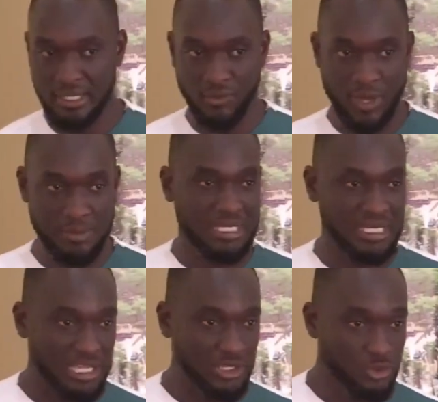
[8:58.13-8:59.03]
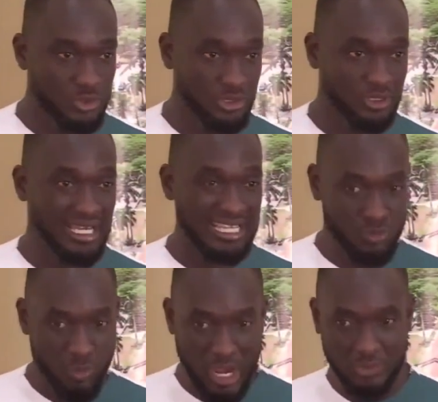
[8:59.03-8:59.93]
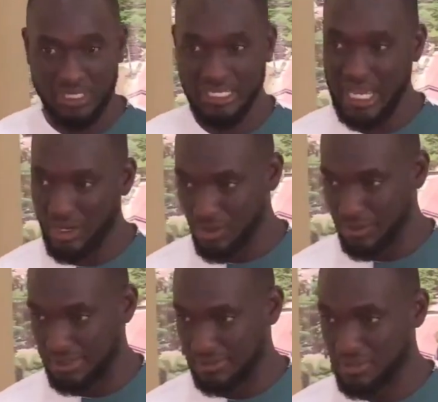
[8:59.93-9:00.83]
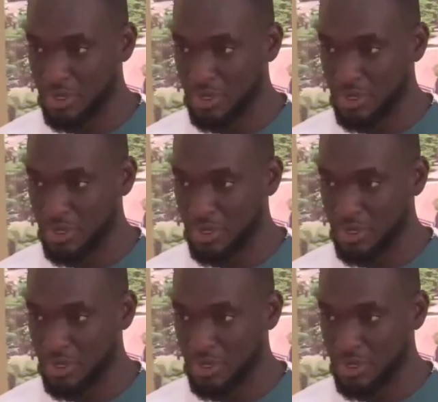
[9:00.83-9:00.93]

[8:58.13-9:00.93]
website like Google, it works with an algorithm.